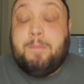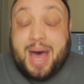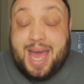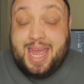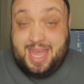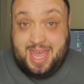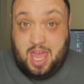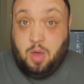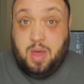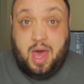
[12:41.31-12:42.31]
by
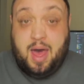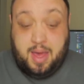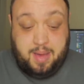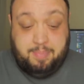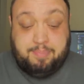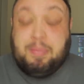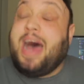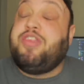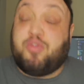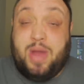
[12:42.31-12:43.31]
uh,
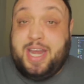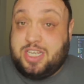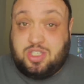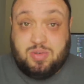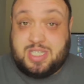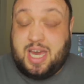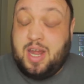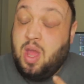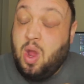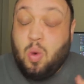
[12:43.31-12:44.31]
by threatening suicide.